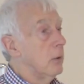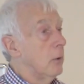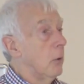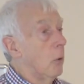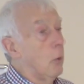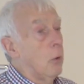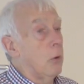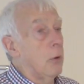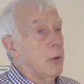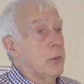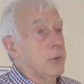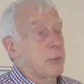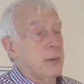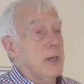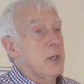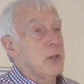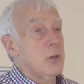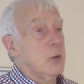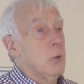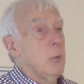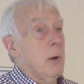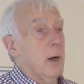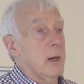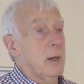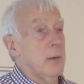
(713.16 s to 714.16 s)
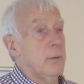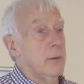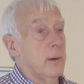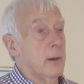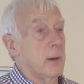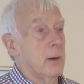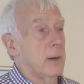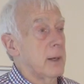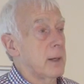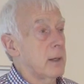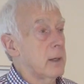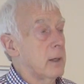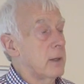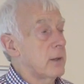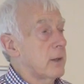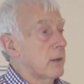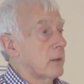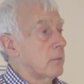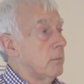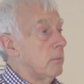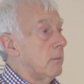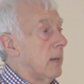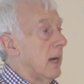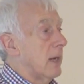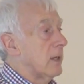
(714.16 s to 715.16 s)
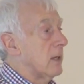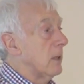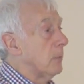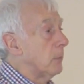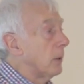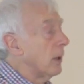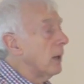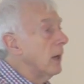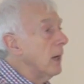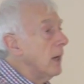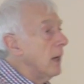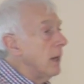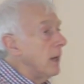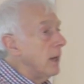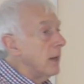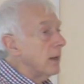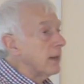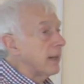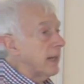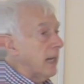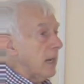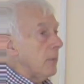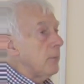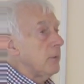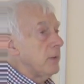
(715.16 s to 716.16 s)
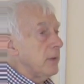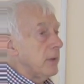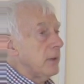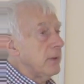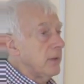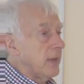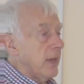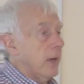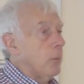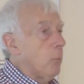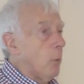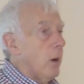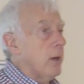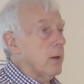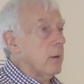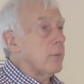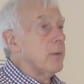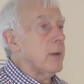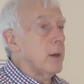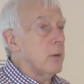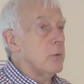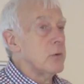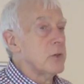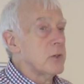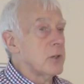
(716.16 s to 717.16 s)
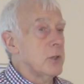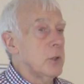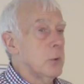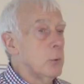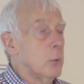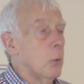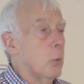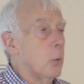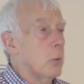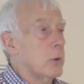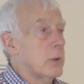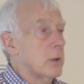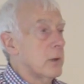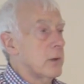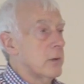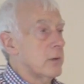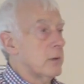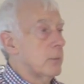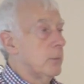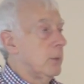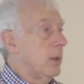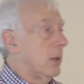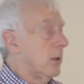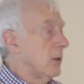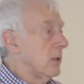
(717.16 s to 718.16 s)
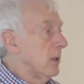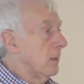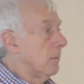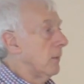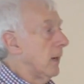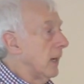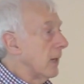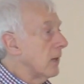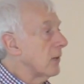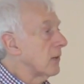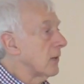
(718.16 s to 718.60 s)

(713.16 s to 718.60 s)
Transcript: or 3, 2, 1 if you like. It doesn't matter, but keep one of those two orders because it makes